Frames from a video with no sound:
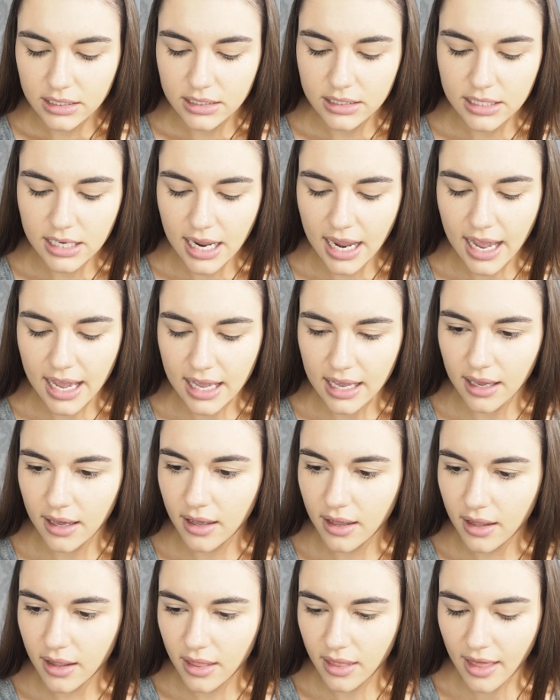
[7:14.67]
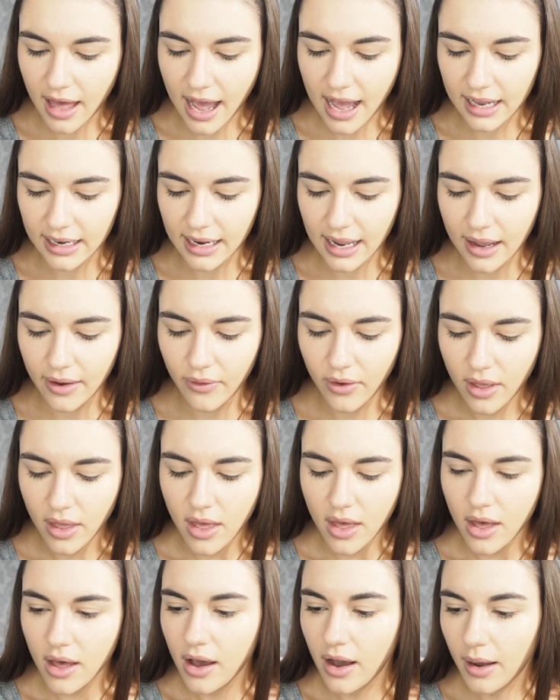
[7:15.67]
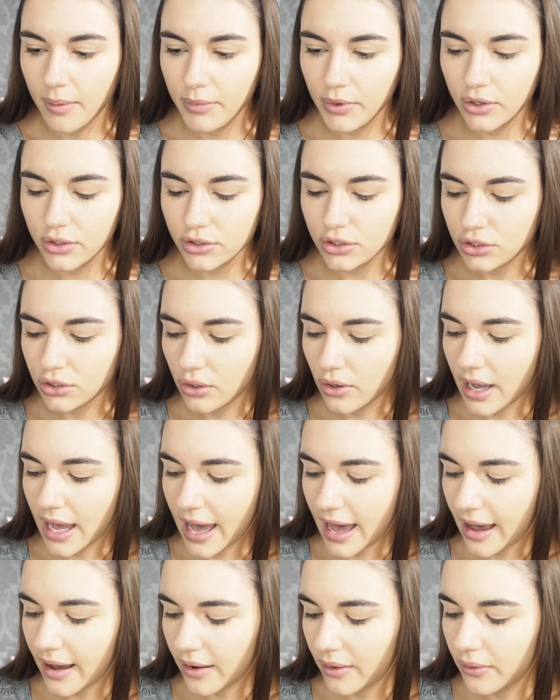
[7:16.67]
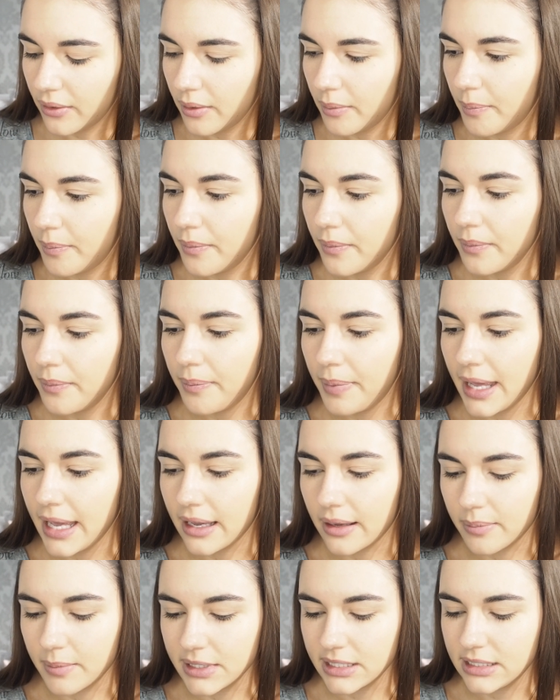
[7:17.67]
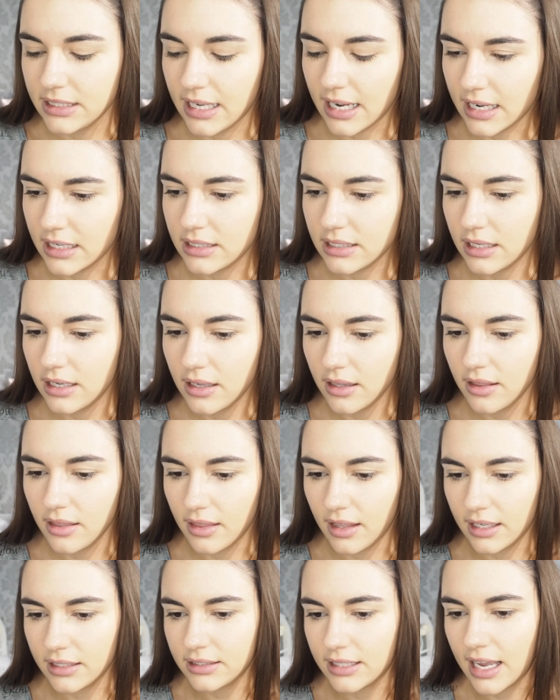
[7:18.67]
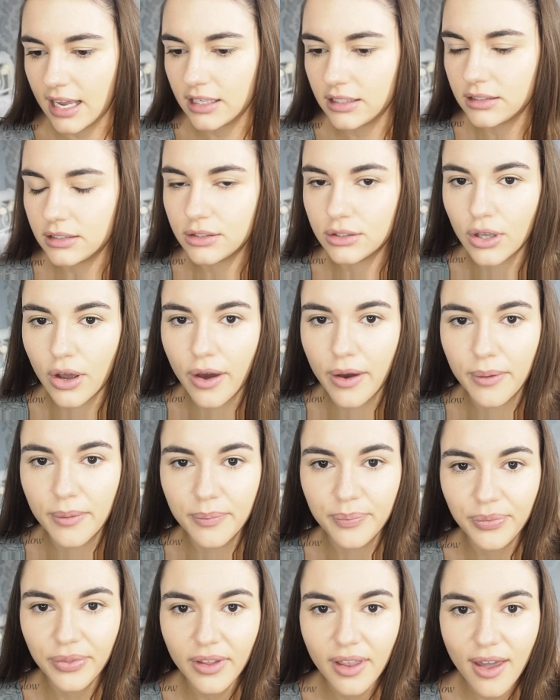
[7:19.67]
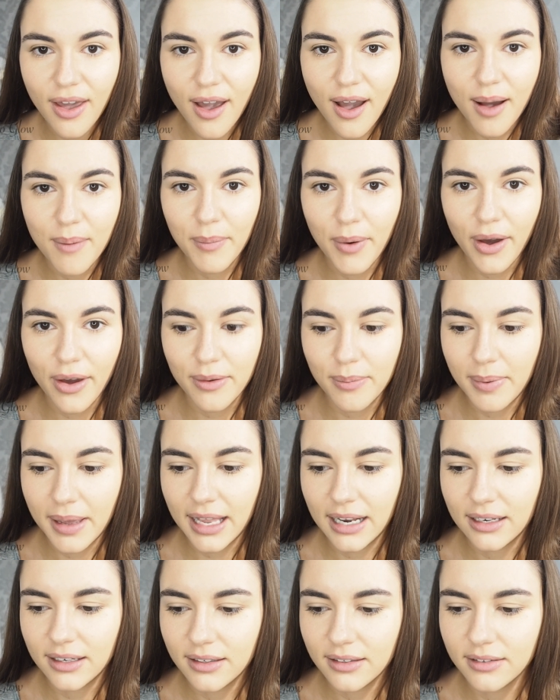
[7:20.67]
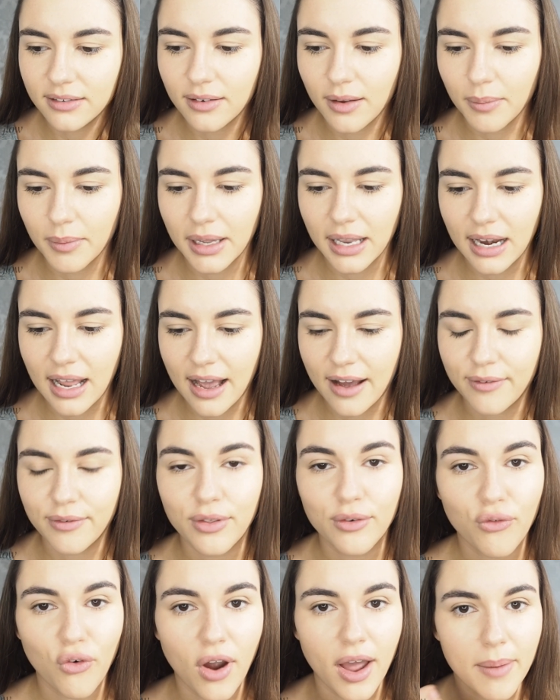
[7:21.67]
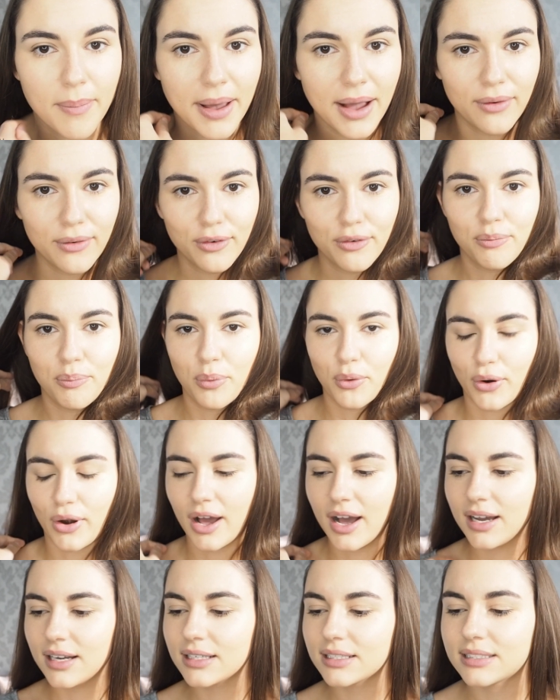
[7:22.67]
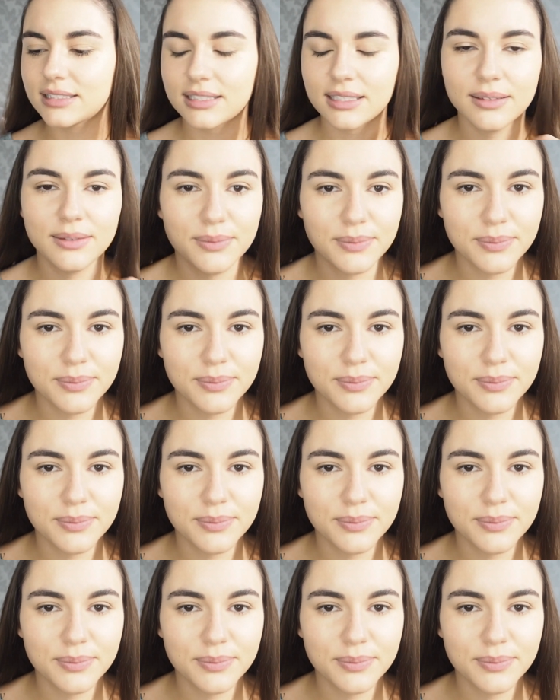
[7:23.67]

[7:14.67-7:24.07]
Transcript: take that. Now I'm not sure how pigmented this is, so I'm hoping I'm going to have the right amount of product.